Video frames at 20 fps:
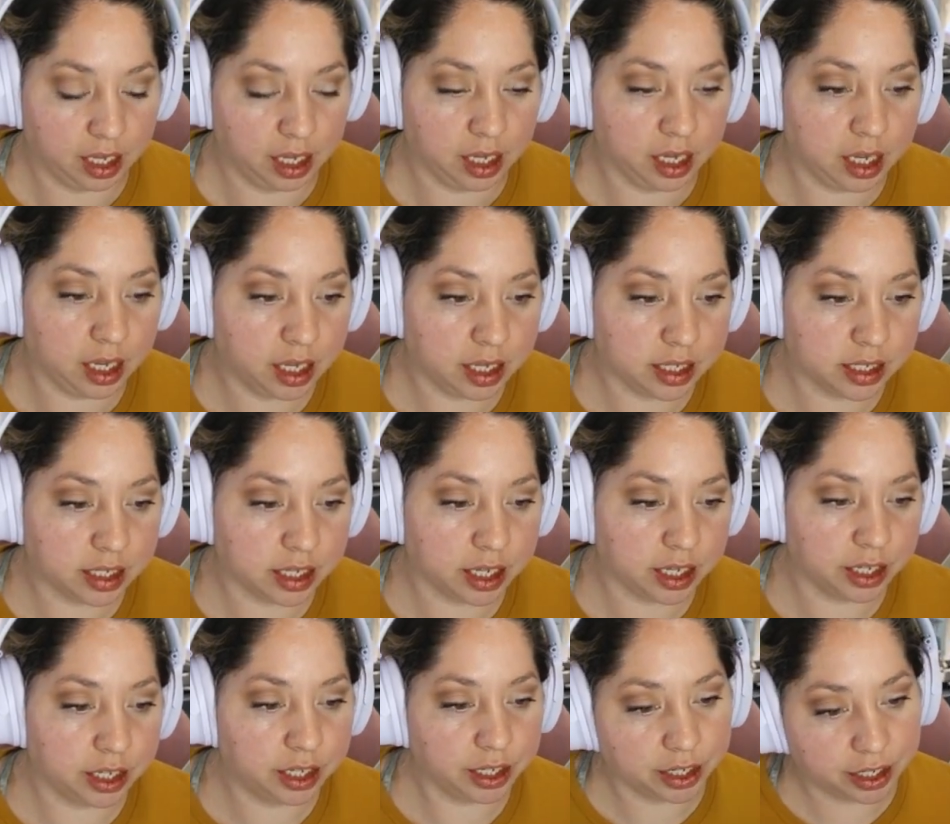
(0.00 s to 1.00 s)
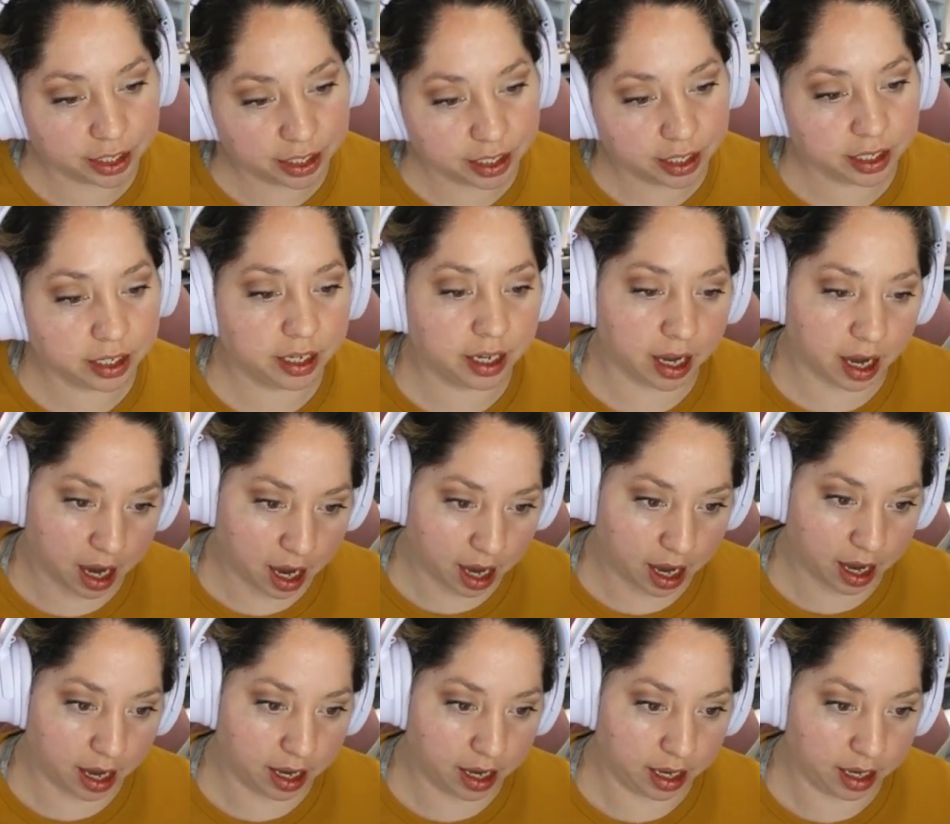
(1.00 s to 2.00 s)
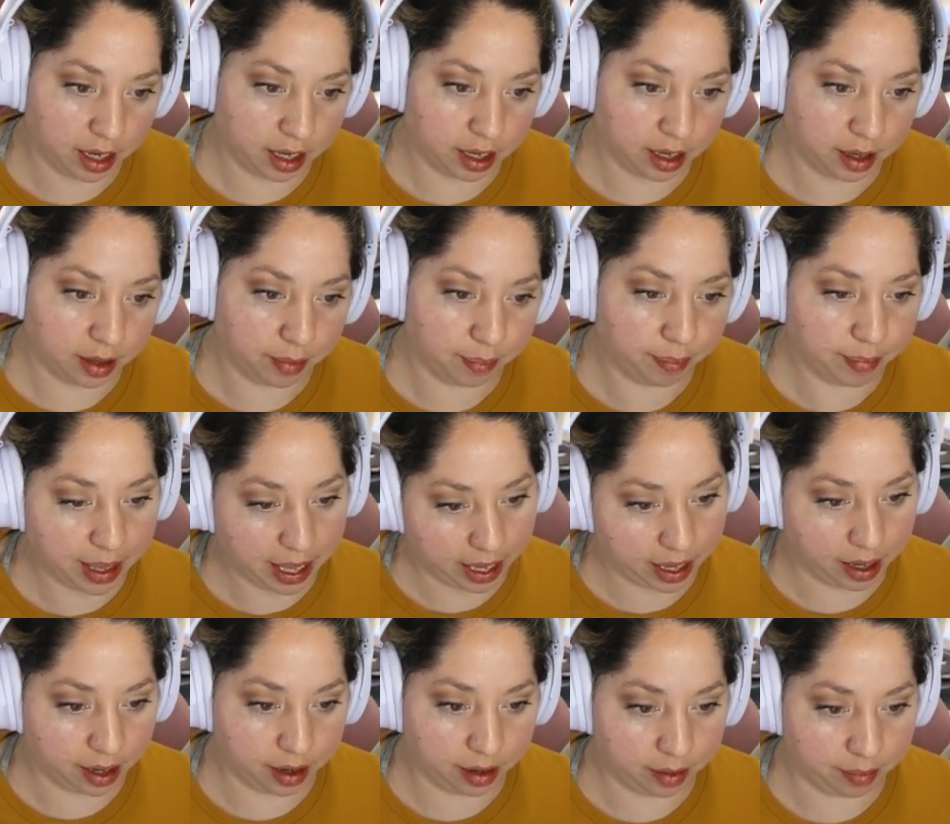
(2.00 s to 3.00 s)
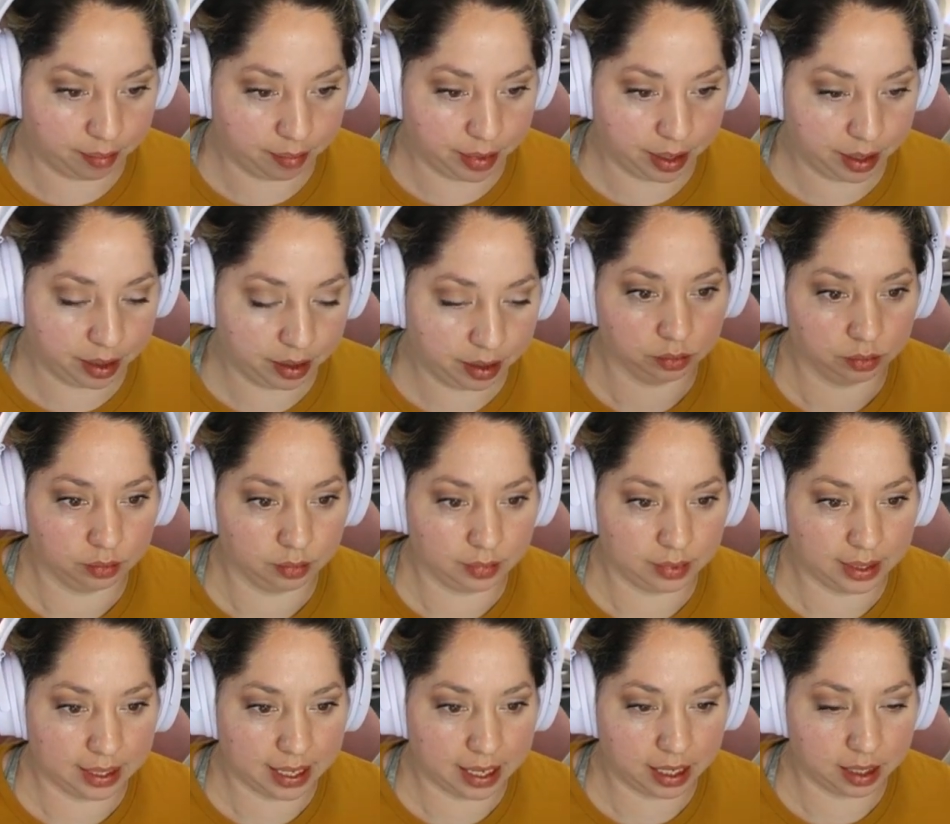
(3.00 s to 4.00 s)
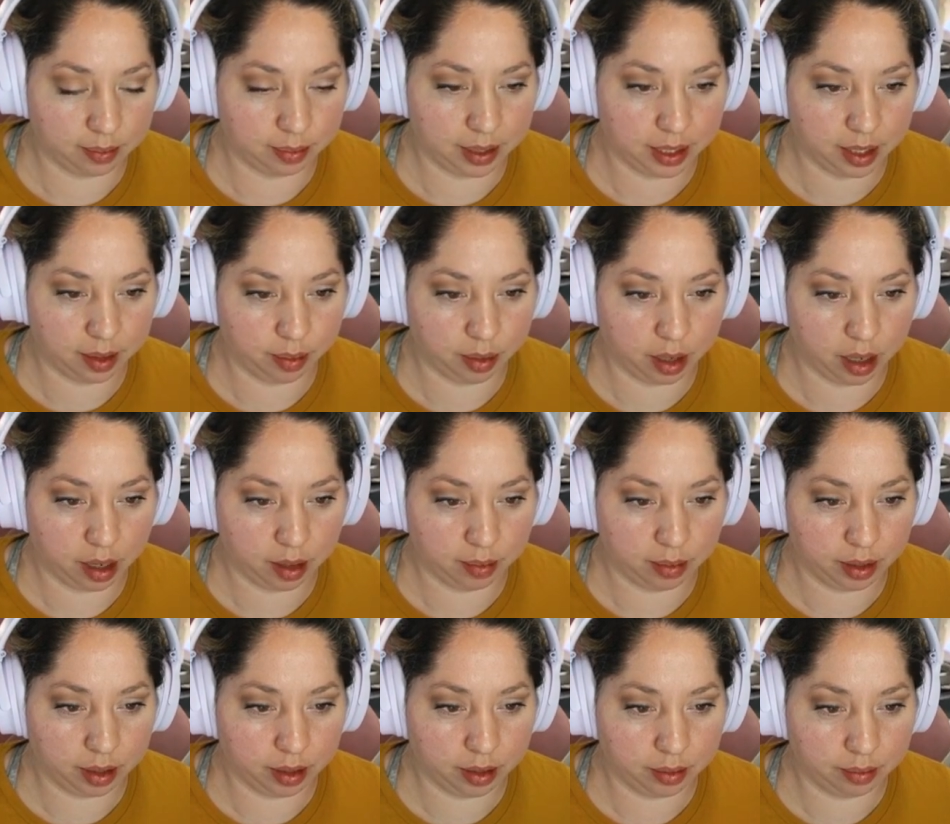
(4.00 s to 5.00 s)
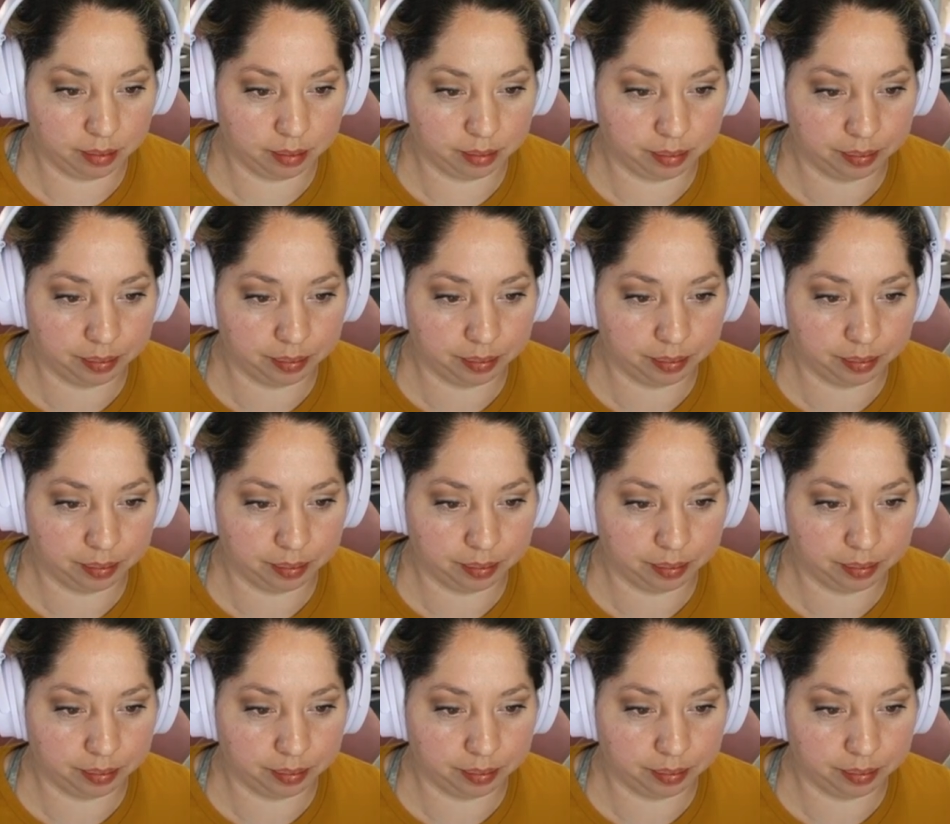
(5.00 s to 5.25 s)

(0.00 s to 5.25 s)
He's a good guy, ma'am. That'd be the problem.